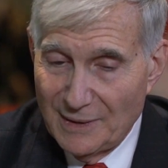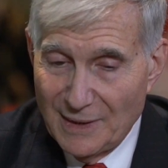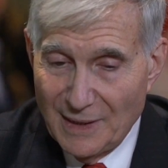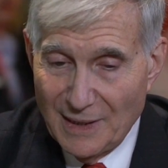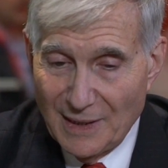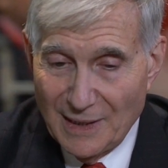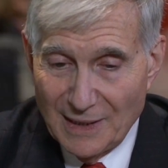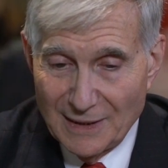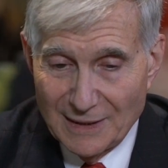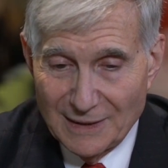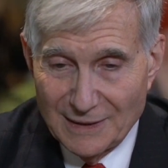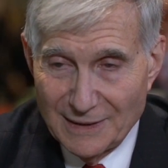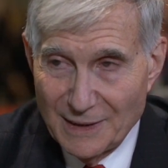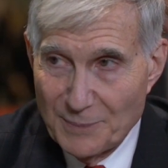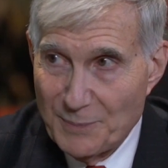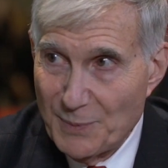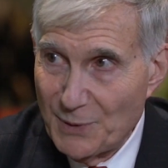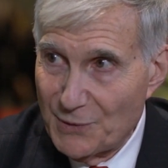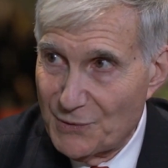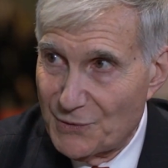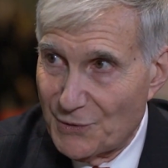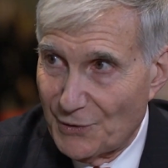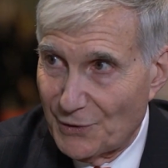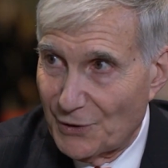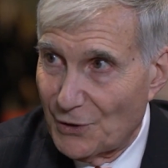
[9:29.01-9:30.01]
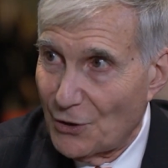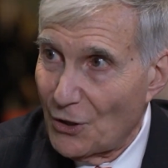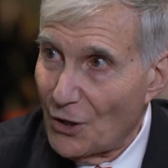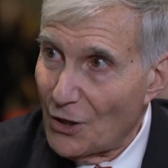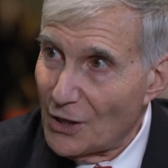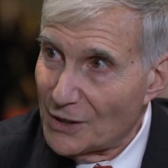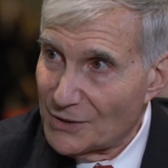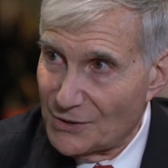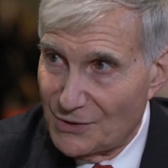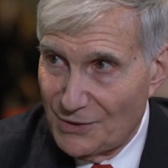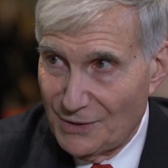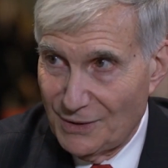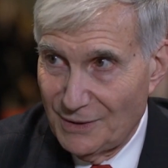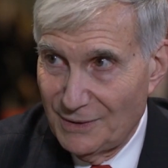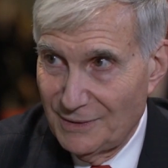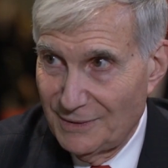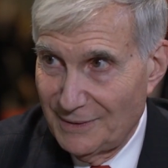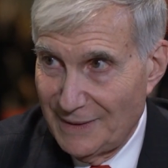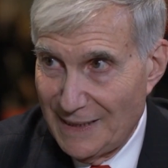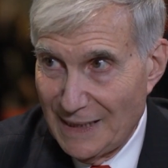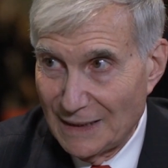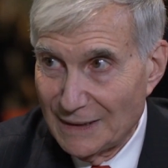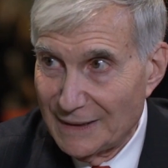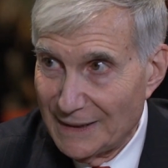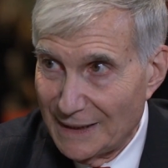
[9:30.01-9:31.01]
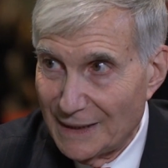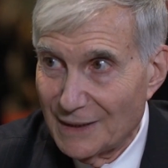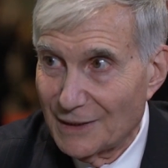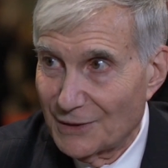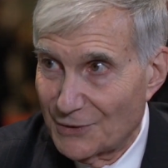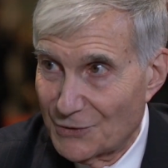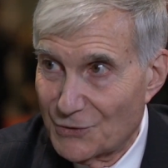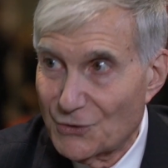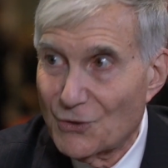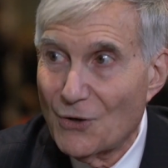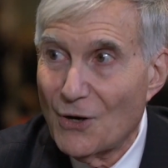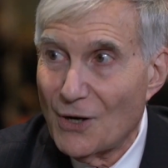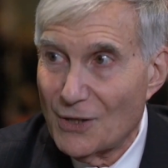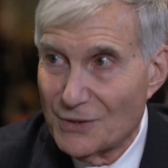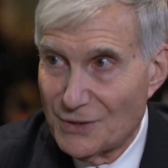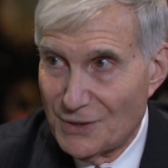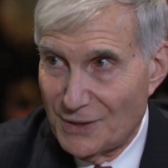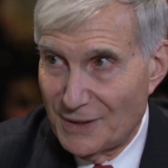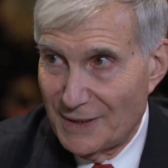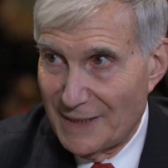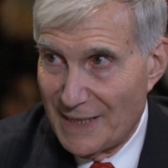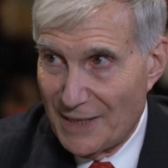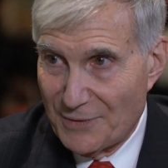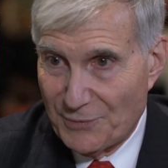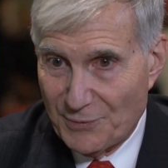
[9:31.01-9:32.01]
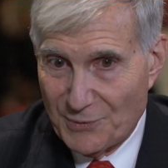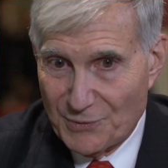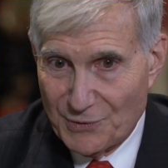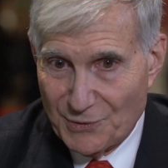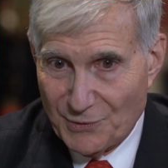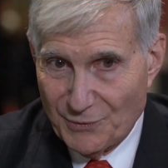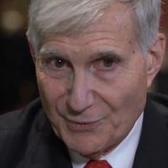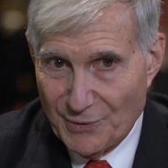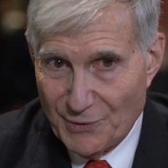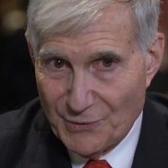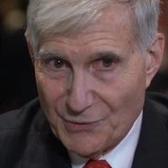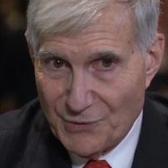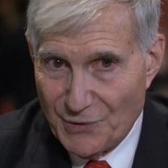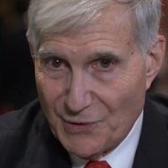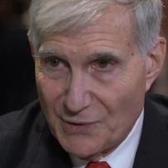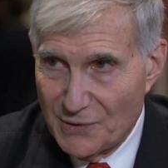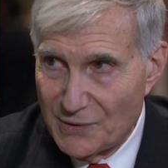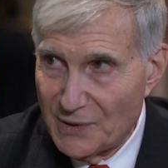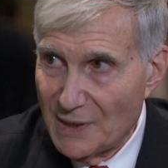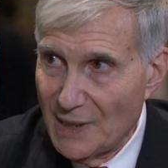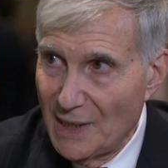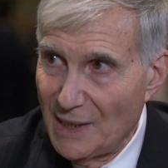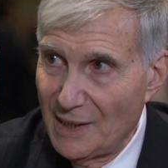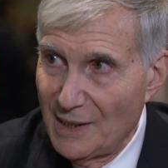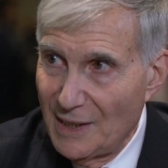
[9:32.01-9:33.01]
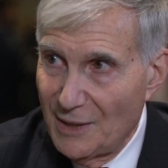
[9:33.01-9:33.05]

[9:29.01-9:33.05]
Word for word: Uh, lipids are causal. L D L is causal in atherosclerosis.